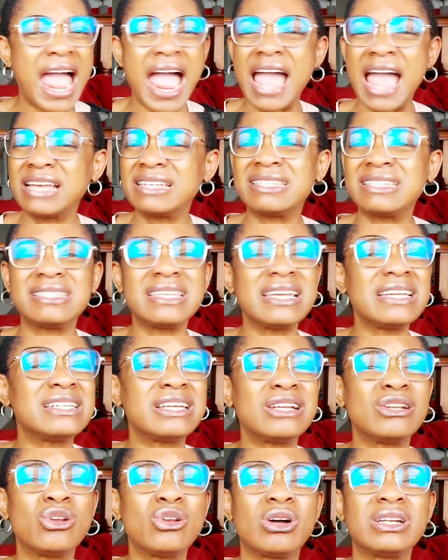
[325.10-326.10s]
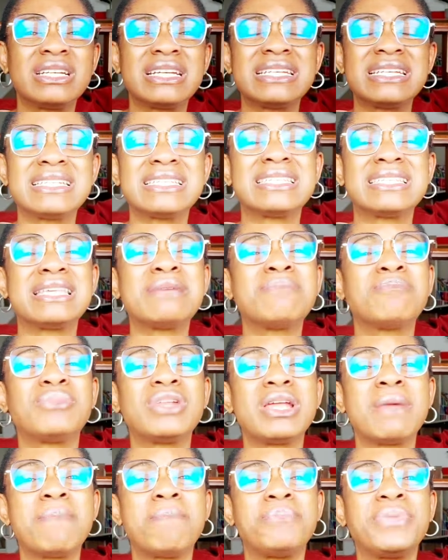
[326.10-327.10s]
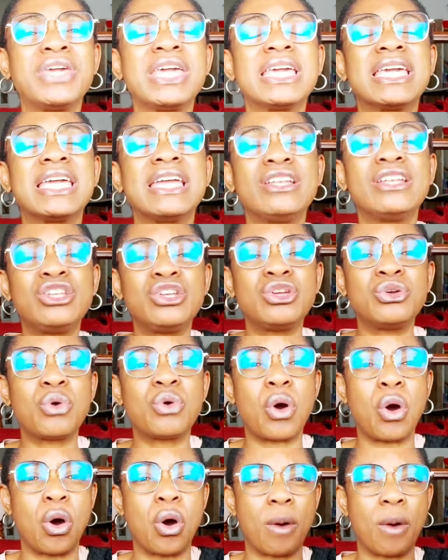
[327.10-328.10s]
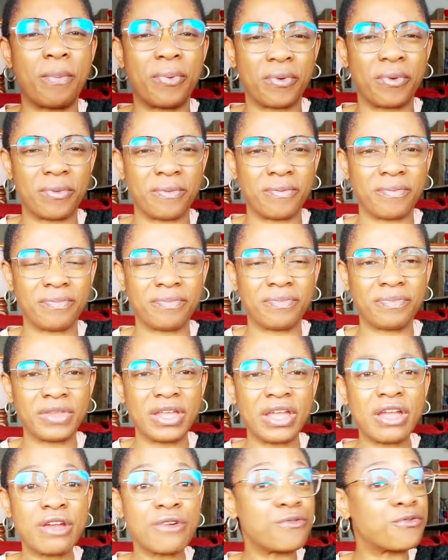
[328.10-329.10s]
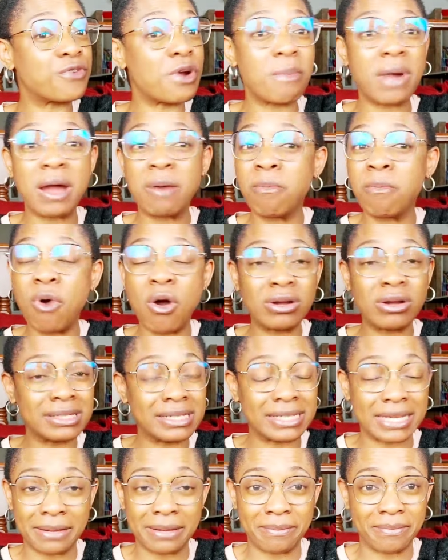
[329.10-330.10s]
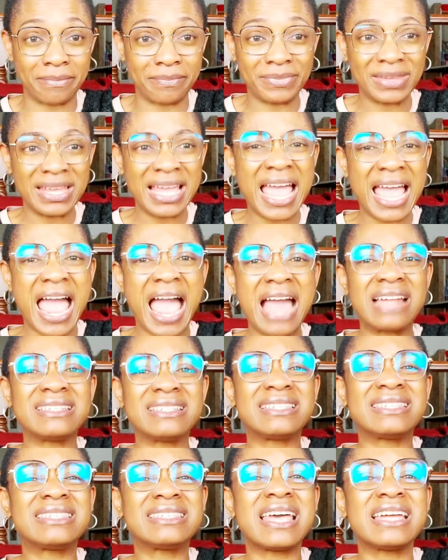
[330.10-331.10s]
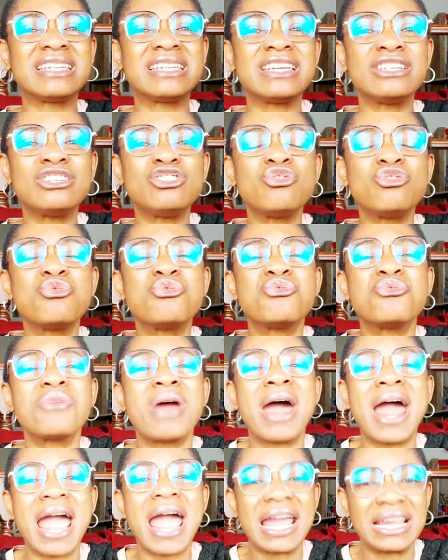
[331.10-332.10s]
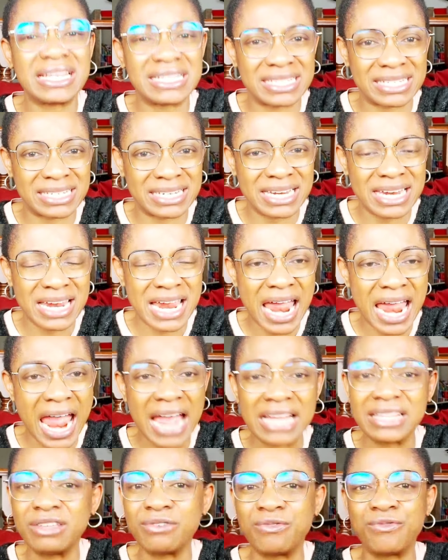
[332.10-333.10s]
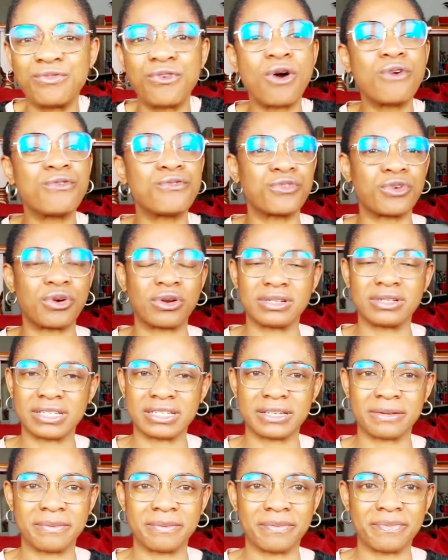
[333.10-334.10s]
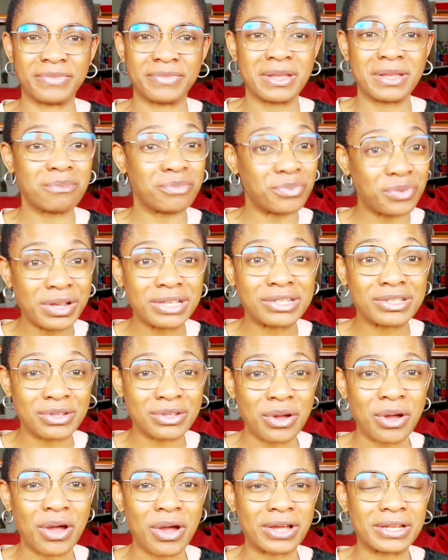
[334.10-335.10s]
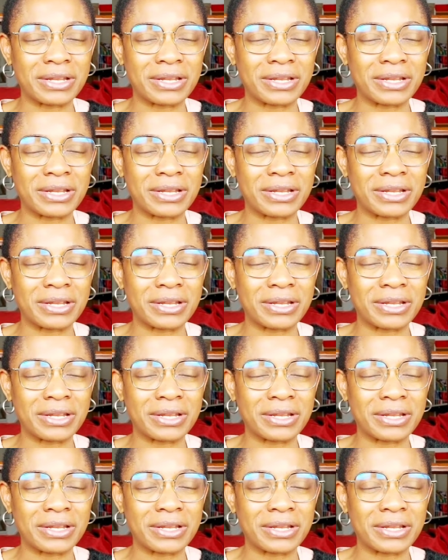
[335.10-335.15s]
I see the Lord simply picking you up from among them and setting you right at the forefront. Praise God.